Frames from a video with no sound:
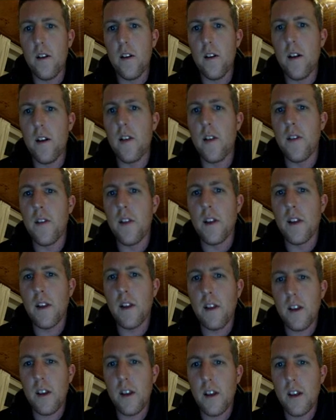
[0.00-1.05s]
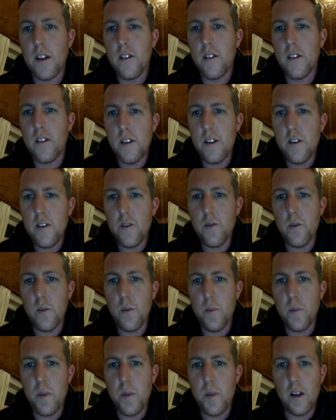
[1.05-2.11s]
And then it continues
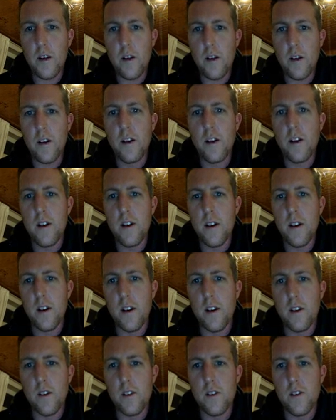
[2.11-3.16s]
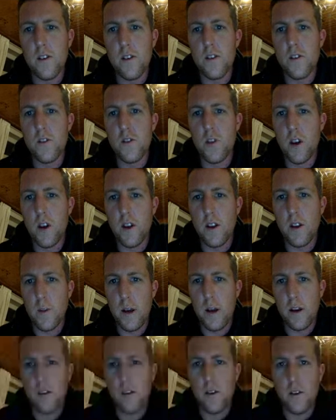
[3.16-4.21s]
repeating drawing the
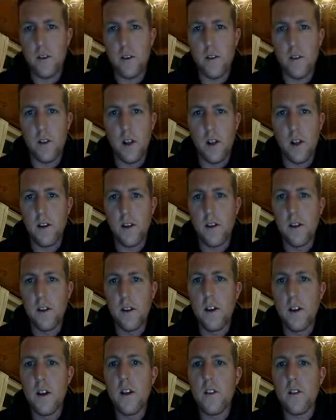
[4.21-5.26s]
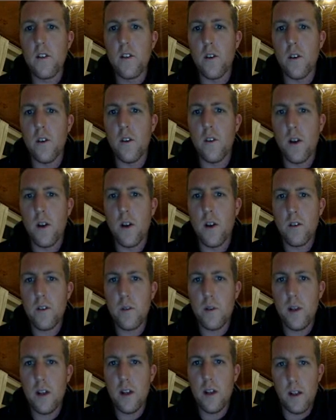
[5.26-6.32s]
background and the line. So if I were to
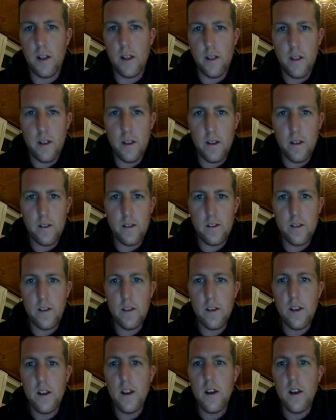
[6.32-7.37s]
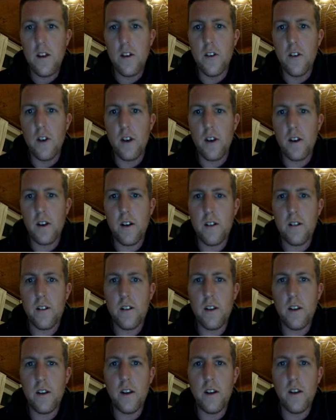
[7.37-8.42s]
play it like this, you're not going to
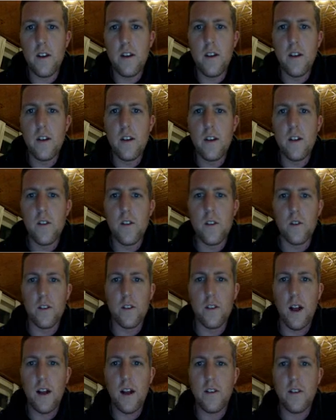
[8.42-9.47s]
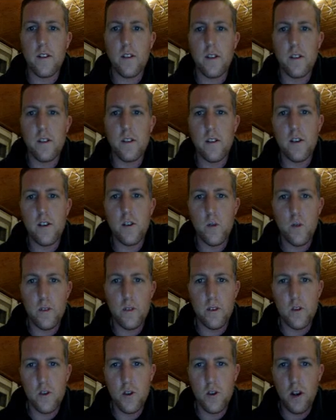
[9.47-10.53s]
see those lines continuously
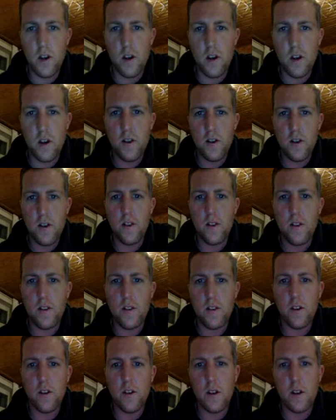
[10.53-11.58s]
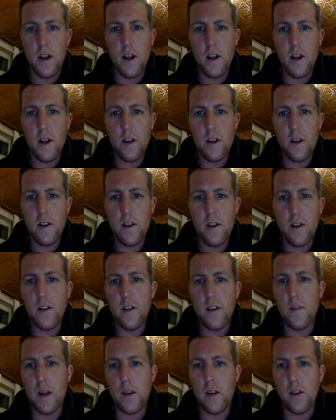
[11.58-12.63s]
drawn. It's going to be line,
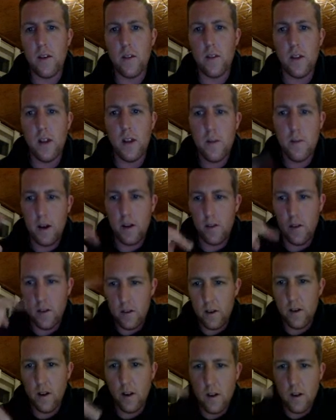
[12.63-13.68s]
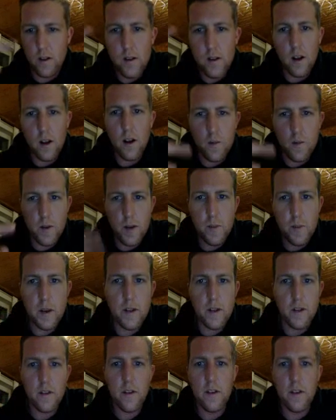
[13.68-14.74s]
background, and on repeat.